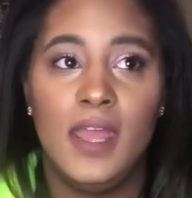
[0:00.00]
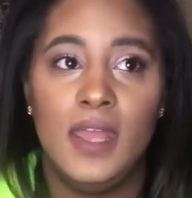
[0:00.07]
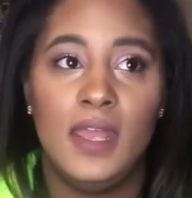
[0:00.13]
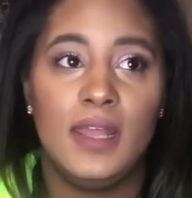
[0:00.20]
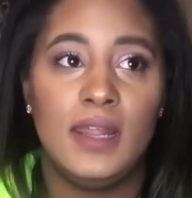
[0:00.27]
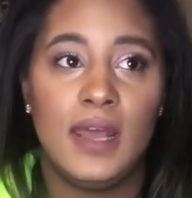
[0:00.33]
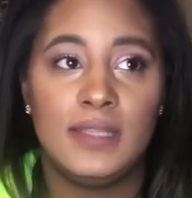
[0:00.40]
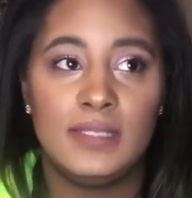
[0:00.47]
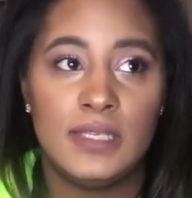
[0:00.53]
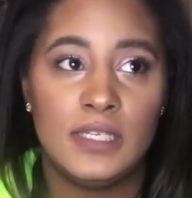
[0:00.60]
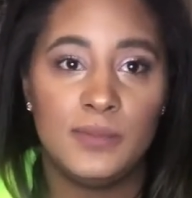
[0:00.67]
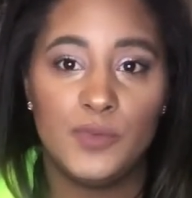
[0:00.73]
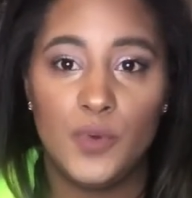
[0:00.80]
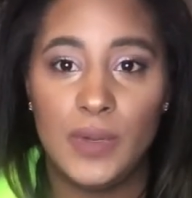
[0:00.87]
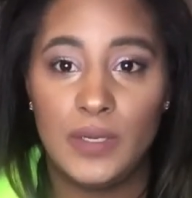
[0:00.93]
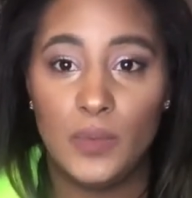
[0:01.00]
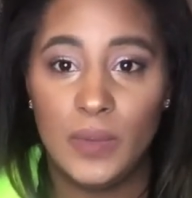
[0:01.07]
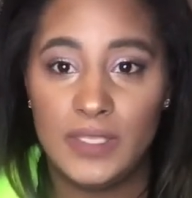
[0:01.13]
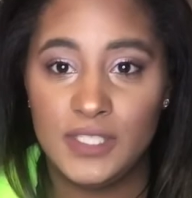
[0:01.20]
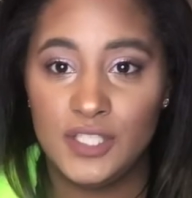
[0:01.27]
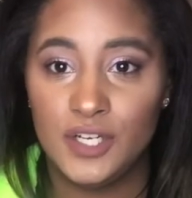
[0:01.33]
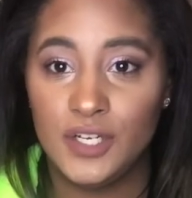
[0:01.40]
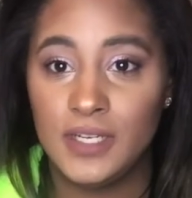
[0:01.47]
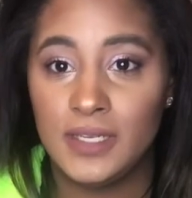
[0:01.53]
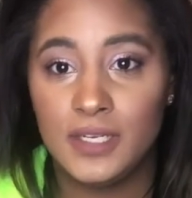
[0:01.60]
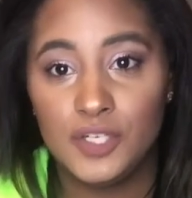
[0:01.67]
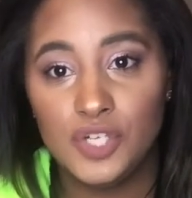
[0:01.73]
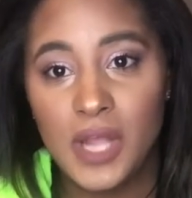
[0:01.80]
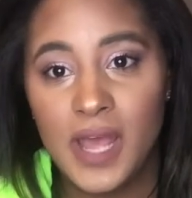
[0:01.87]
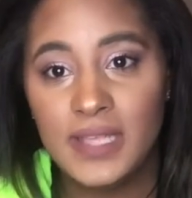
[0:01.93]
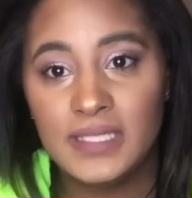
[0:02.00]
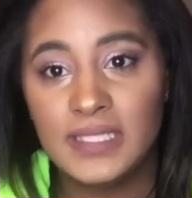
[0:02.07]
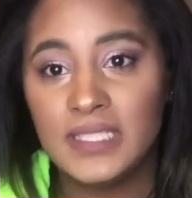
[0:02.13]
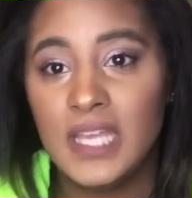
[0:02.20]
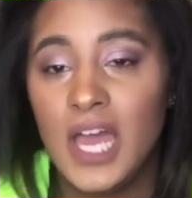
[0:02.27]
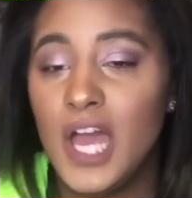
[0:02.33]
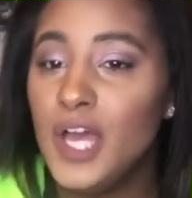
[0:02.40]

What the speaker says: and I had to end up going to Windsor to get a dress